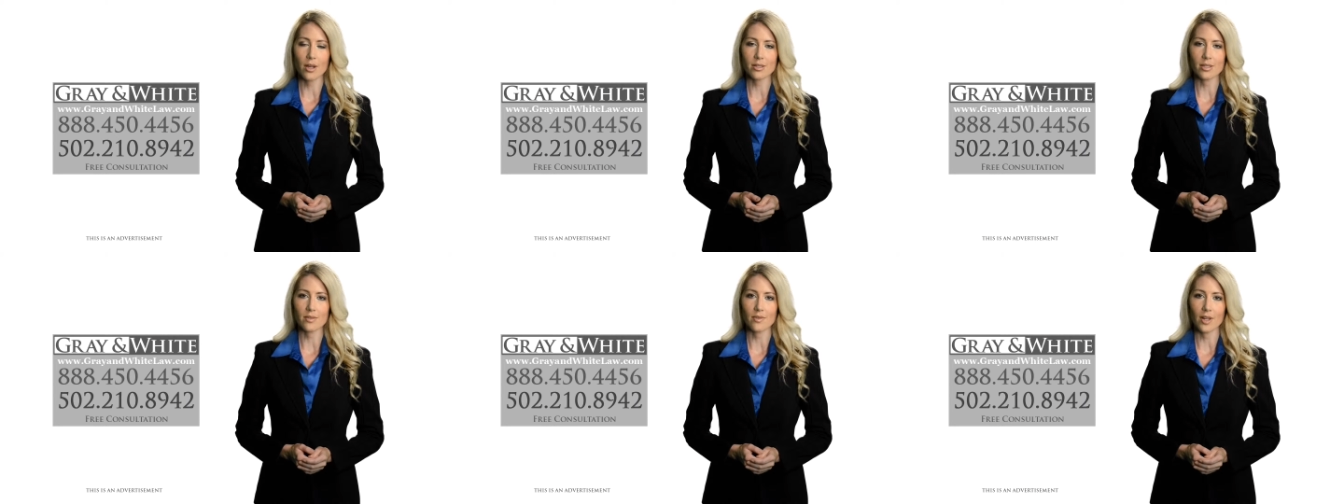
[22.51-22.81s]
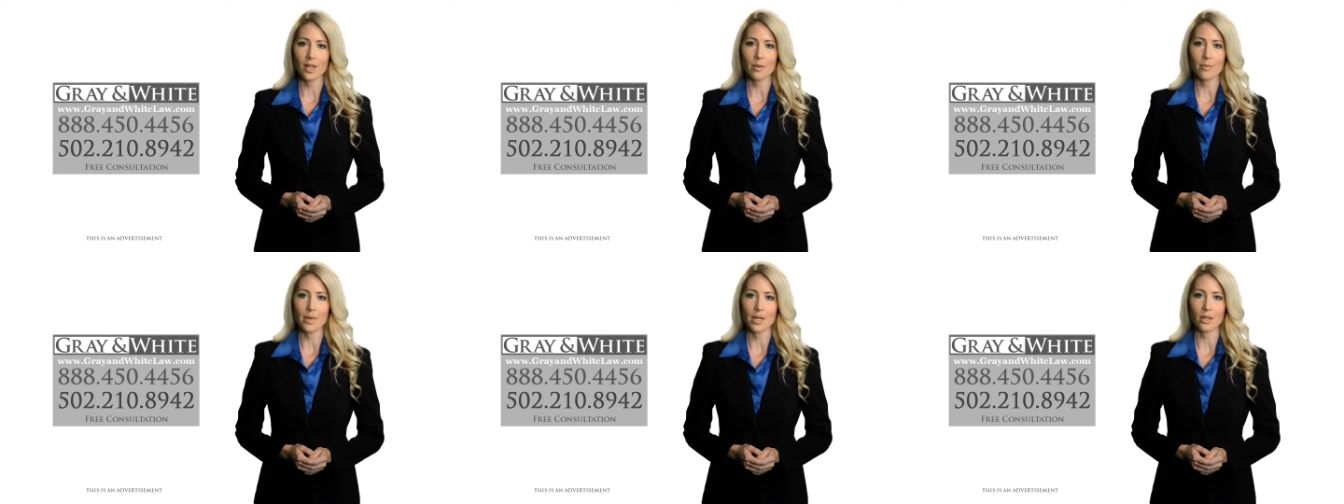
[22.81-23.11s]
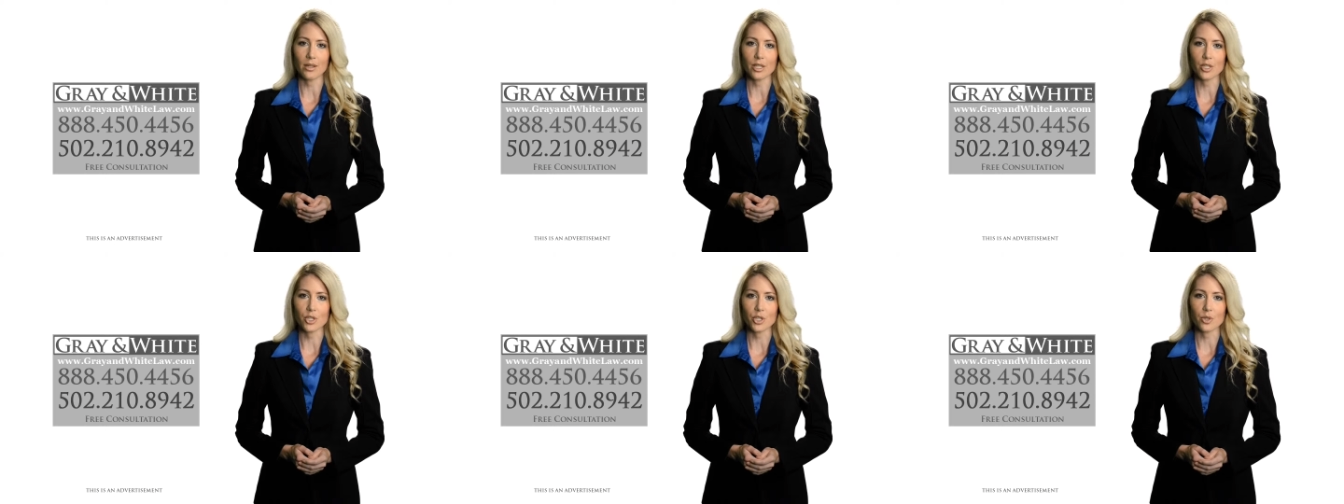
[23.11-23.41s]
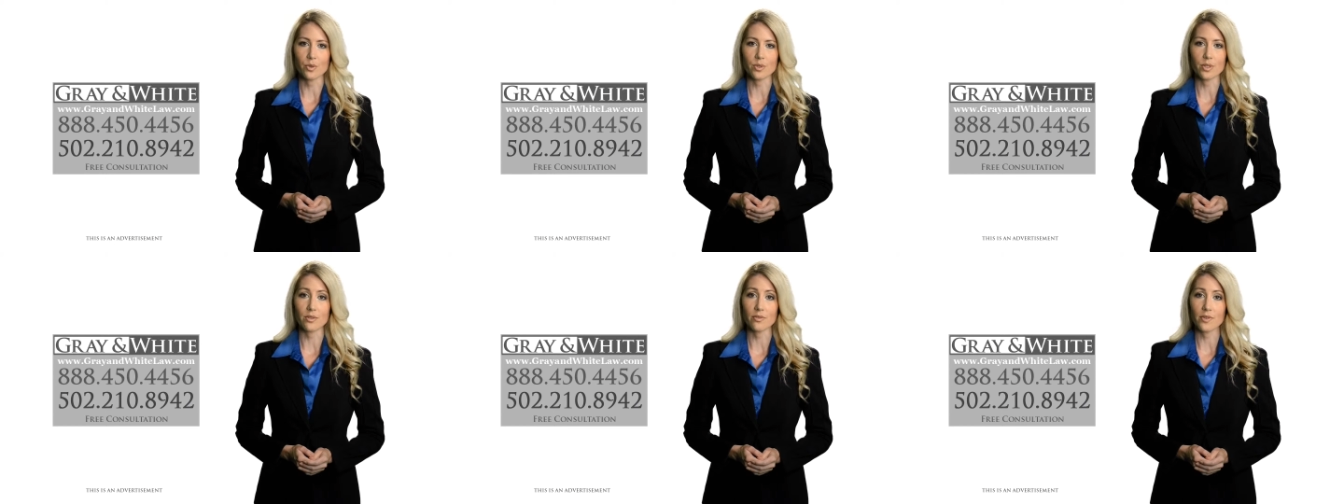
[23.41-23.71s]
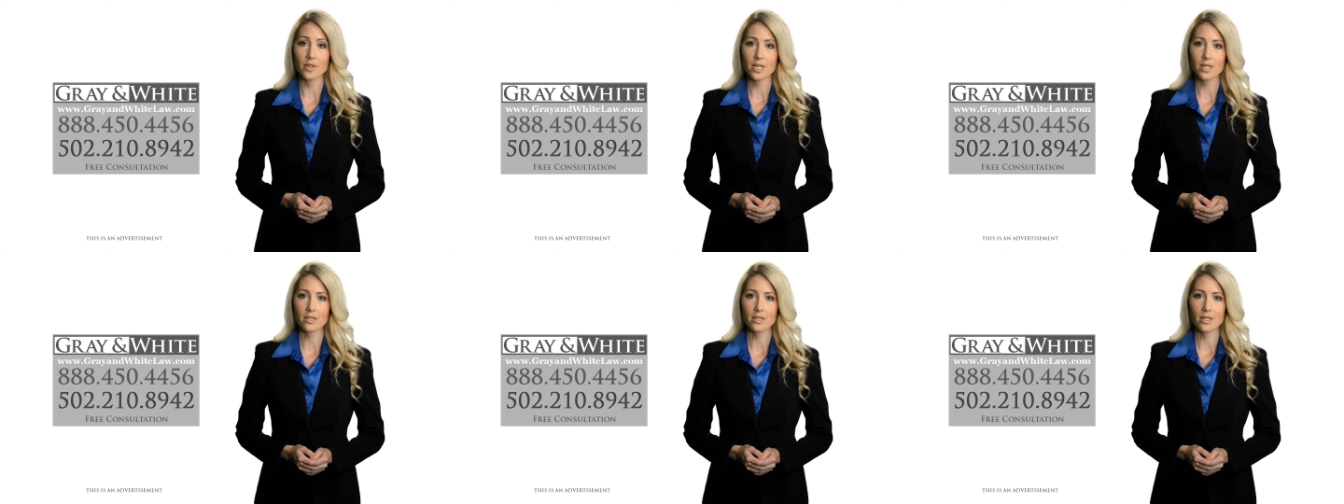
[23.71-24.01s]
developmental issues in
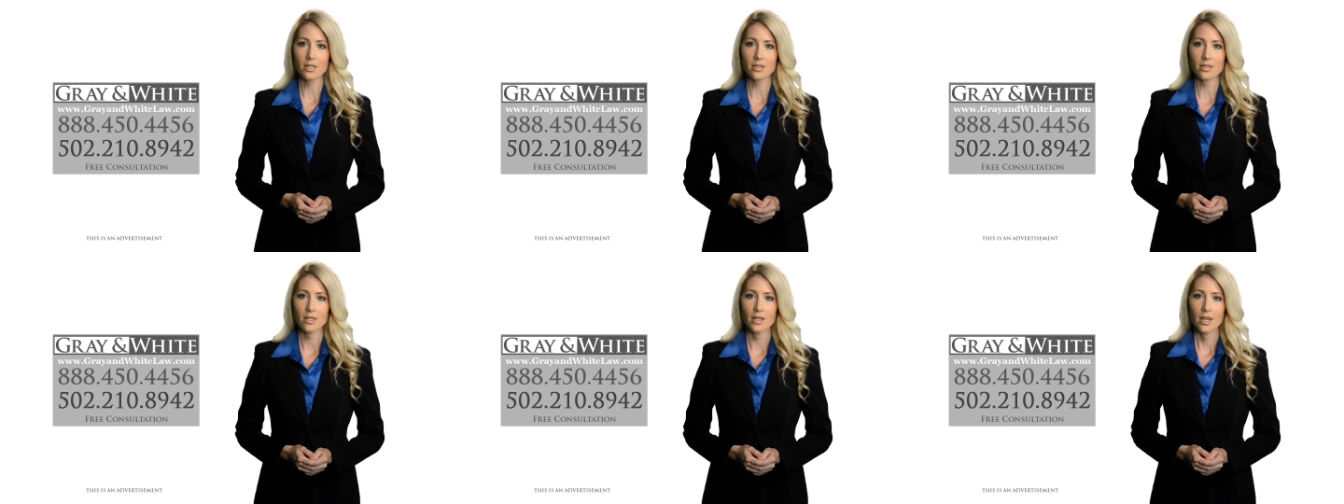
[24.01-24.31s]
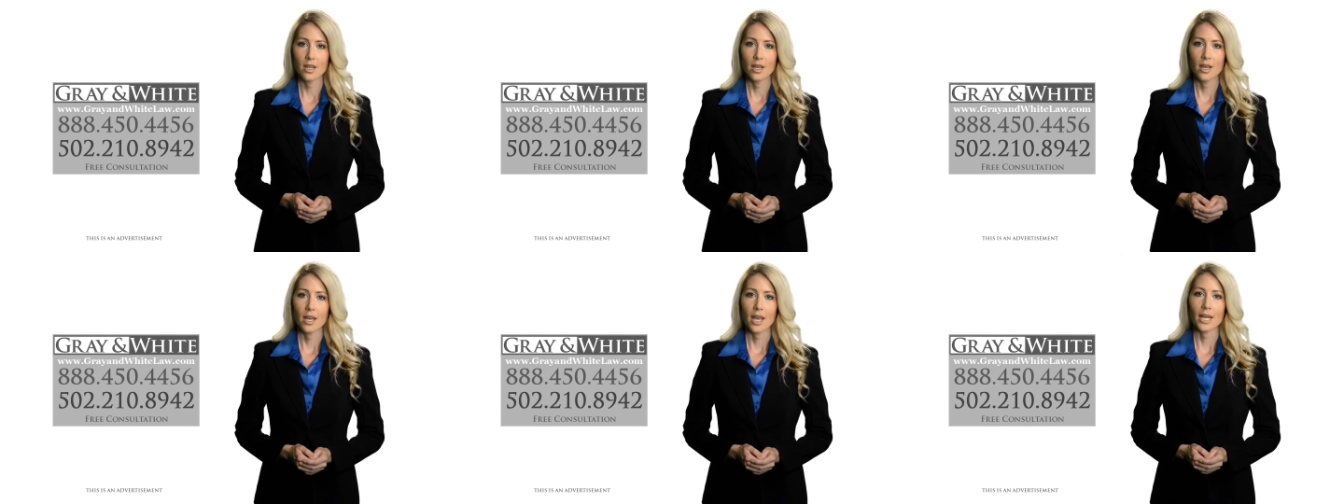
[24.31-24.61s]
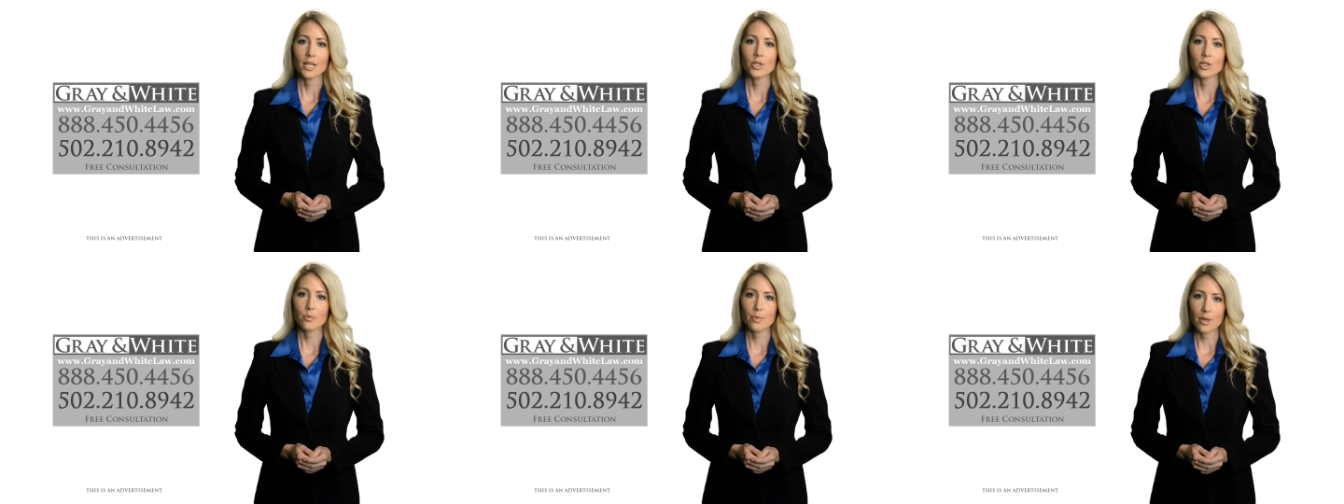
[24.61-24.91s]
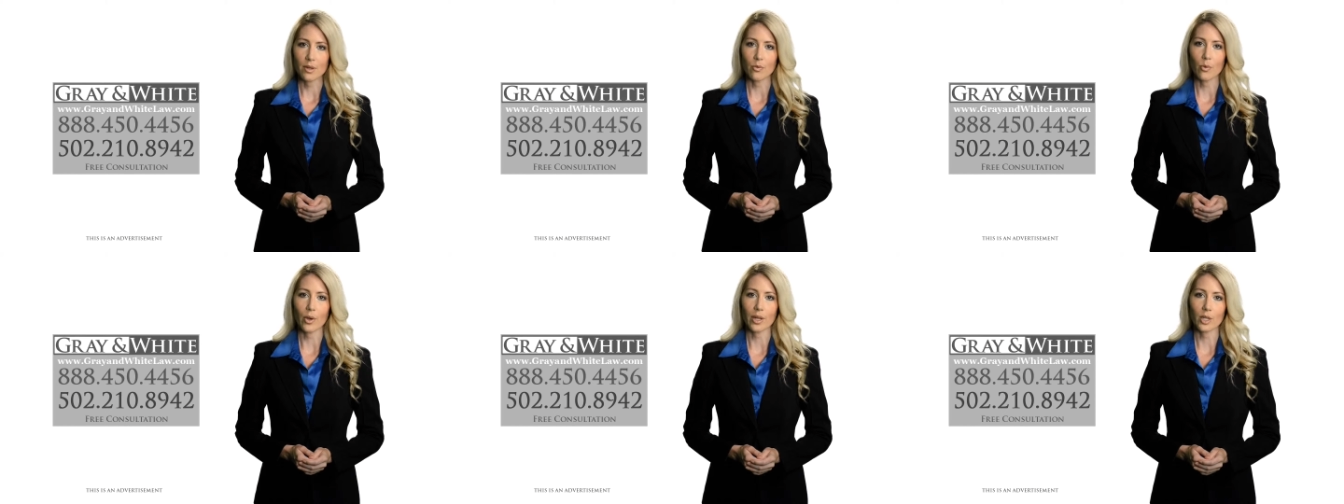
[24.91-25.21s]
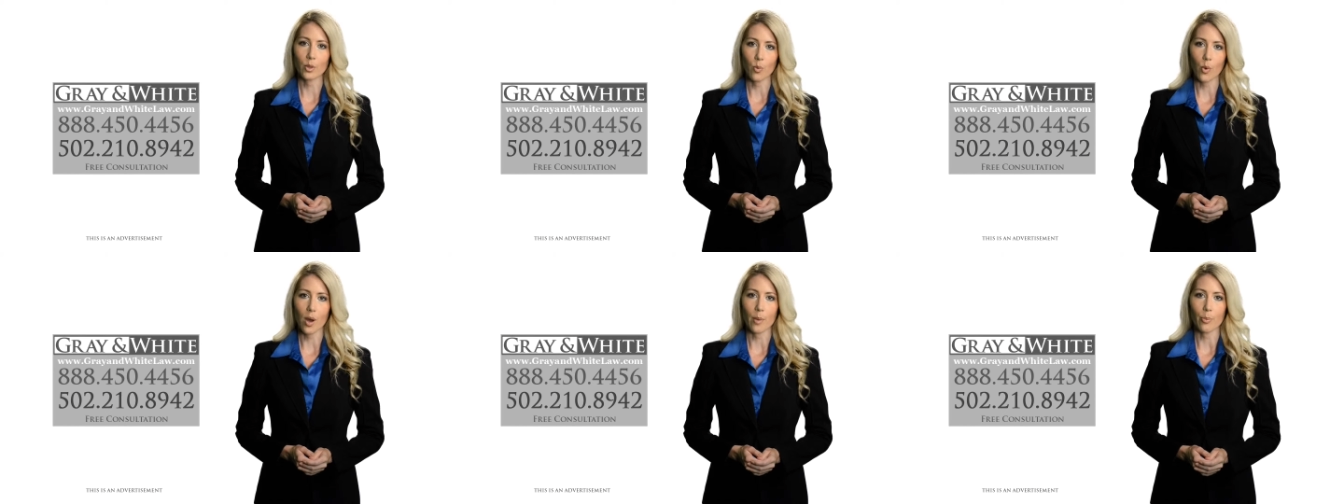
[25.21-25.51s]
fetuses and should be avoided
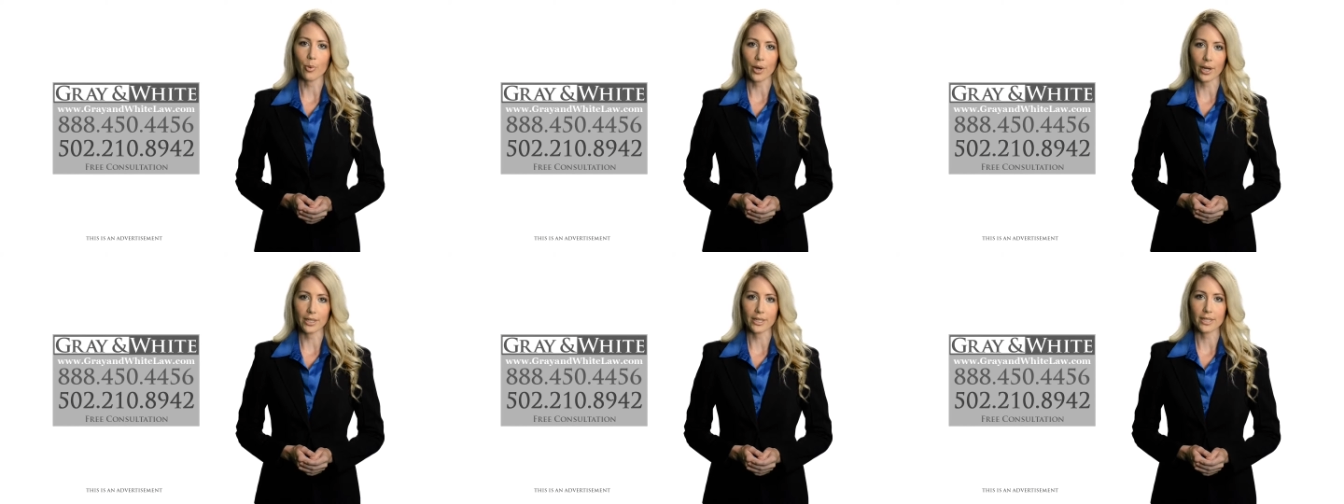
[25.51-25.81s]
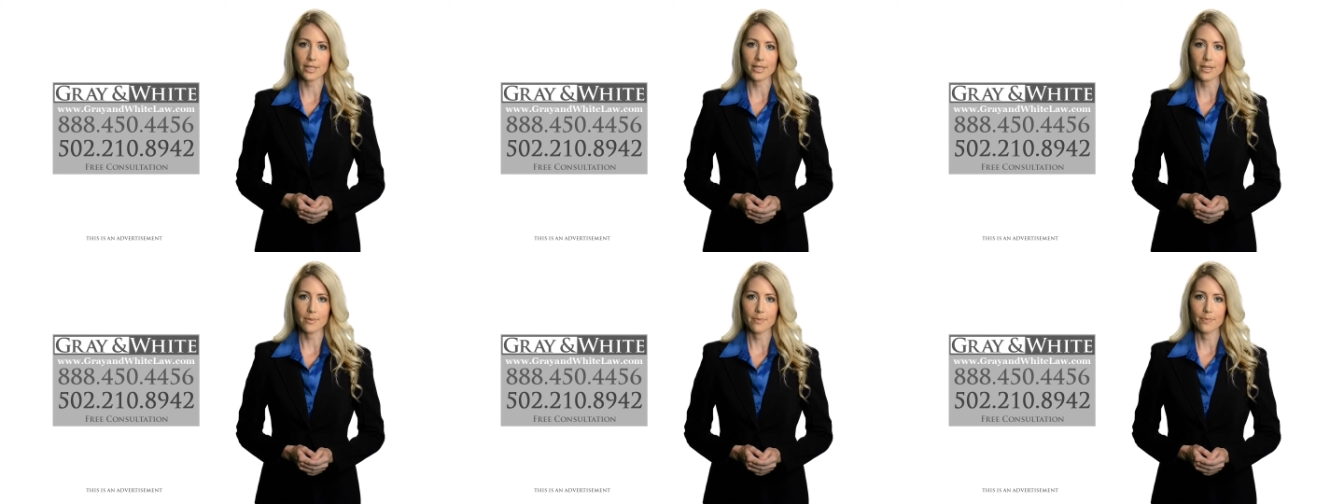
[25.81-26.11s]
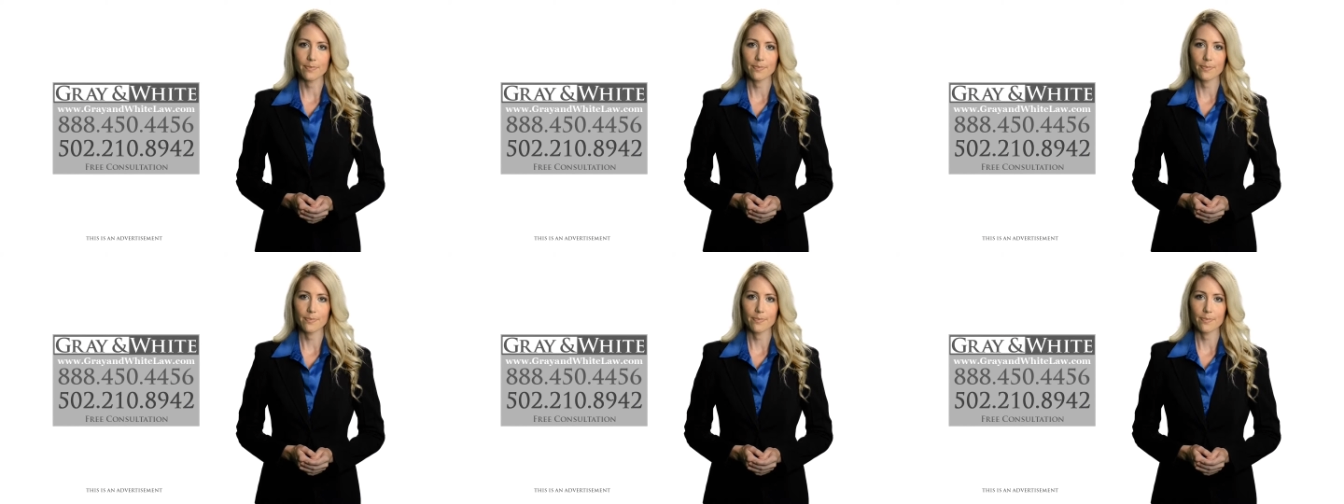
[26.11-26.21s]
while pregnant.